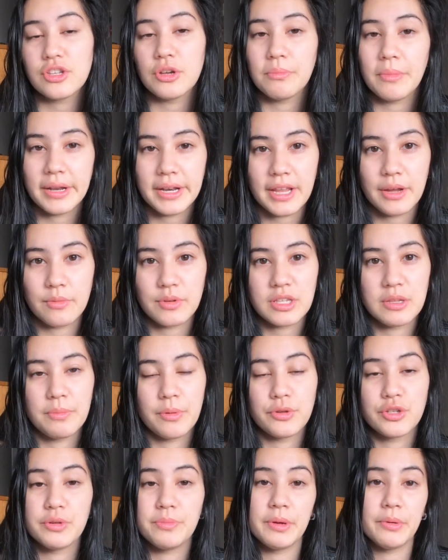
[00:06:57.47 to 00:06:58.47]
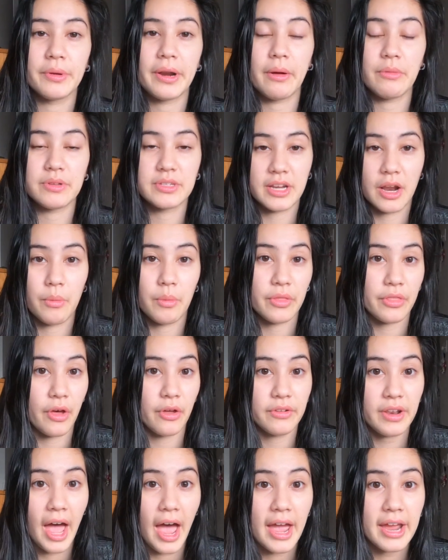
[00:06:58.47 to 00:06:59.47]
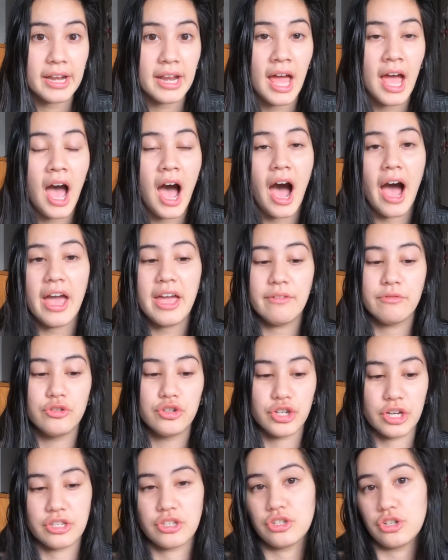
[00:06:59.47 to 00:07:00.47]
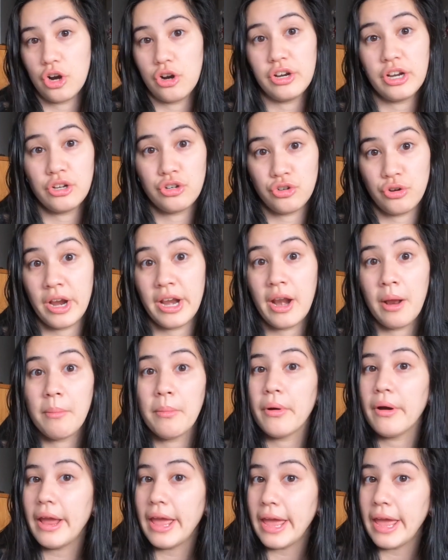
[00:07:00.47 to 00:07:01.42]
So Monday was supposed to be when I was done with all 9. I have just started tray number